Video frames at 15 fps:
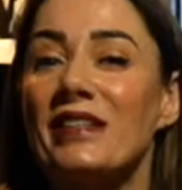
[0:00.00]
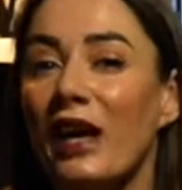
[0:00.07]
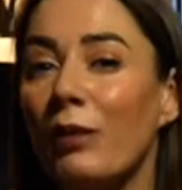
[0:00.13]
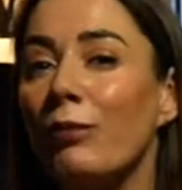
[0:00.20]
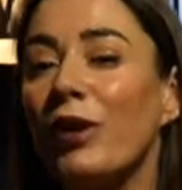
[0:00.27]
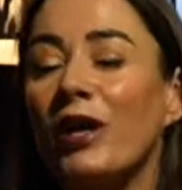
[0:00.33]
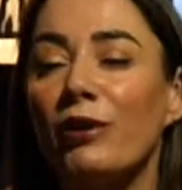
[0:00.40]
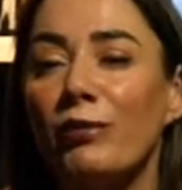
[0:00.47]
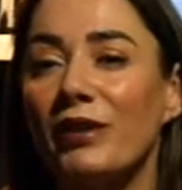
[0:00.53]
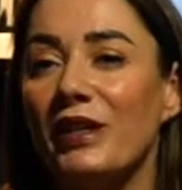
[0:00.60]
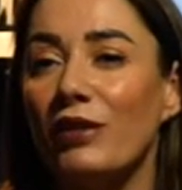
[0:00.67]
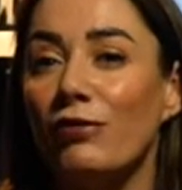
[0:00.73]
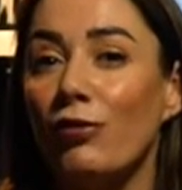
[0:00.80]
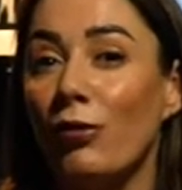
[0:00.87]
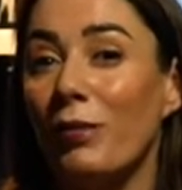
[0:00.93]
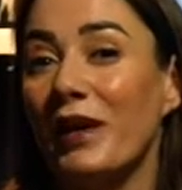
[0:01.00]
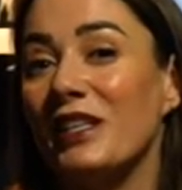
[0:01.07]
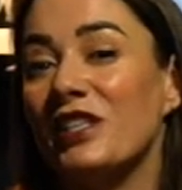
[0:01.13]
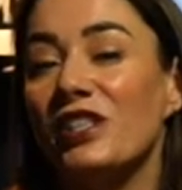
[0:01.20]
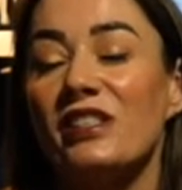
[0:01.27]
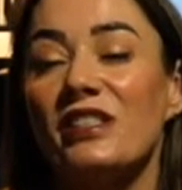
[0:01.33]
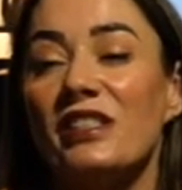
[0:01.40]
I'm working with these
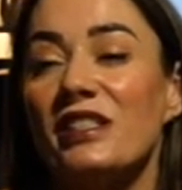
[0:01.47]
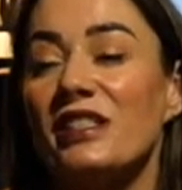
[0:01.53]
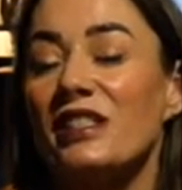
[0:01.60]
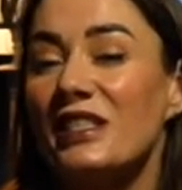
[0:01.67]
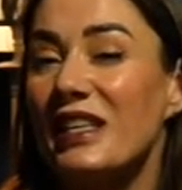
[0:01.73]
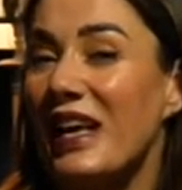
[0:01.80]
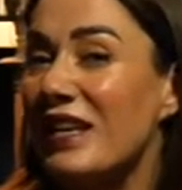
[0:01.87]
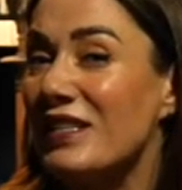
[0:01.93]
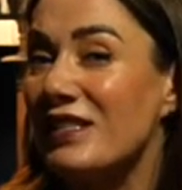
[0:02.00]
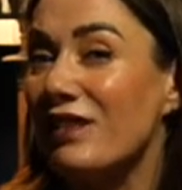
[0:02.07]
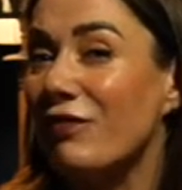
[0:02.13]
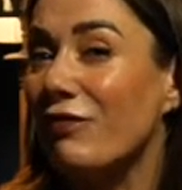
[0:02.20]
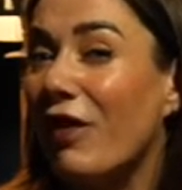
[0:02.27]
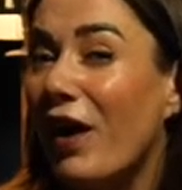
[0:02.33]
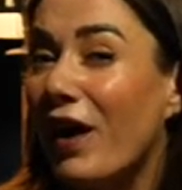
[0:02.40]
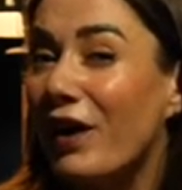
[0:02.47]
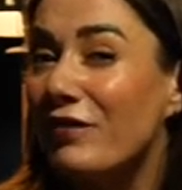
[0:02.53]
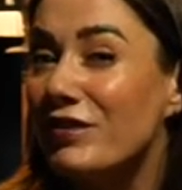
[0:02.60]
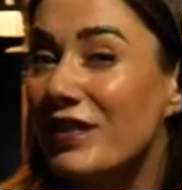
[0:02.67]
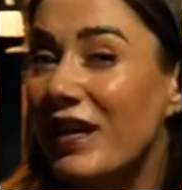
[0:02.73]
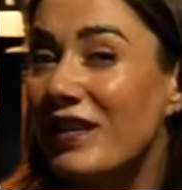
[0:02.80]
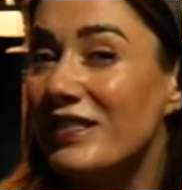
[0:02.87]
formulations since 2005,
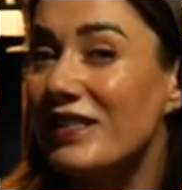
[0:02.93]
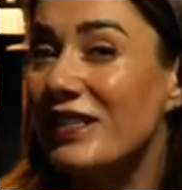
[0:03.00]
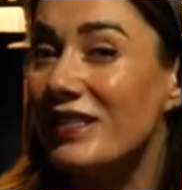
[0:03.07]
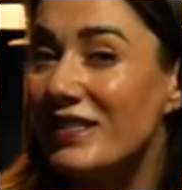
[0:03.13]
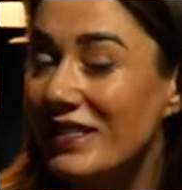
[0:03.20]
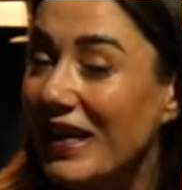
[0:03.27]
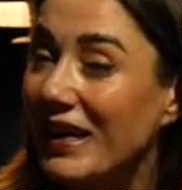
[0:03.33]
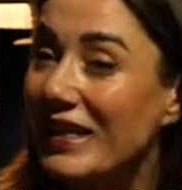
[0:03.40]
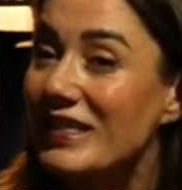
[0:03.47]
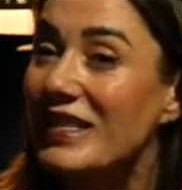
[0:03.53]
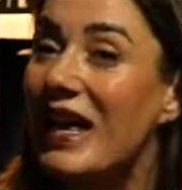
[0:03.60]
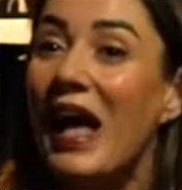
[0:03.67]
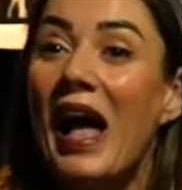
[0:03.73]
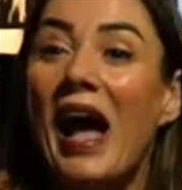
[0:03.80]
2006.